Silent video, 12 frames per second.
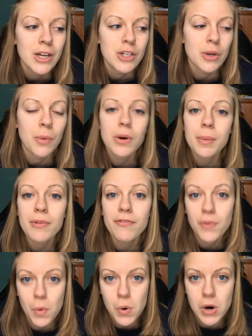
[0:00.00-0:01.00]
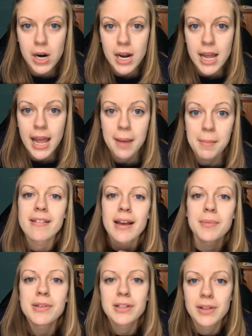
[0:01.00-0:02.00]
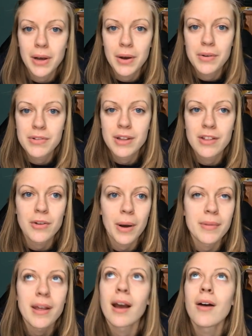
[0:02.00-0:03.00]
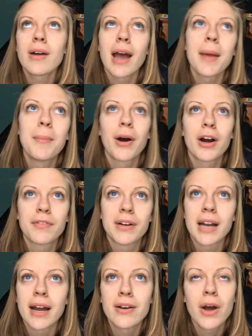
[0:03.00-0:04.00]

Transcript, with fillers: So I woke up at 4 and my site was closed and so I was like, okay, perfect. I